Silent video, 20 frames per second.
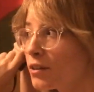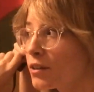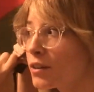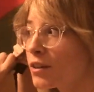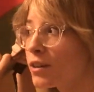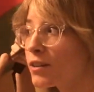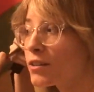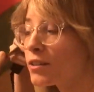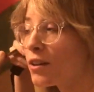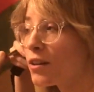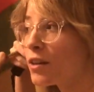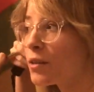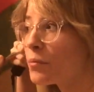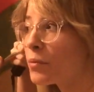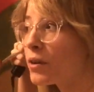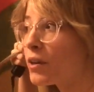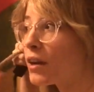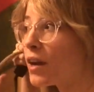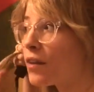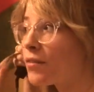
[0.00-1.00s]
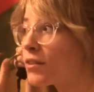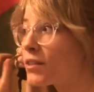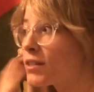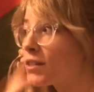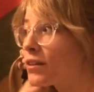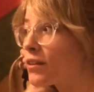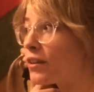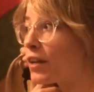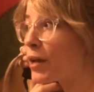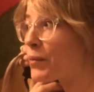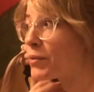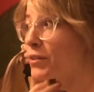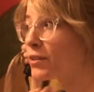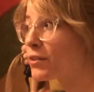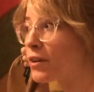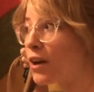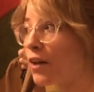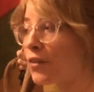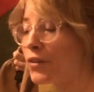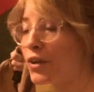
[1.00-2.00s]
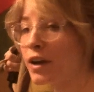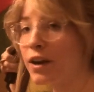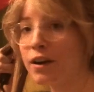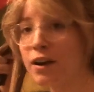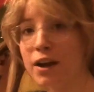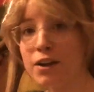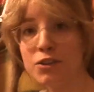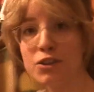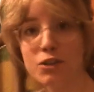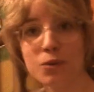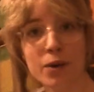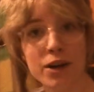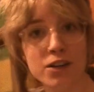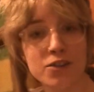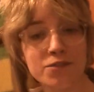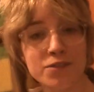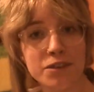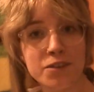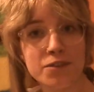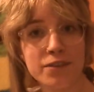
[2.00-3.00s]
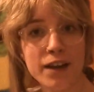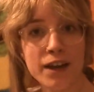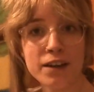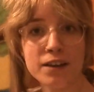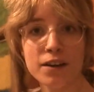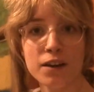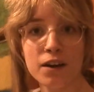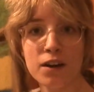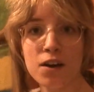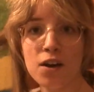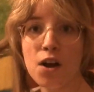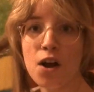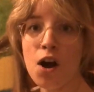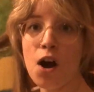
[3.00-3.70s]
because they put every single episode on there, and I used to watch Fear Factor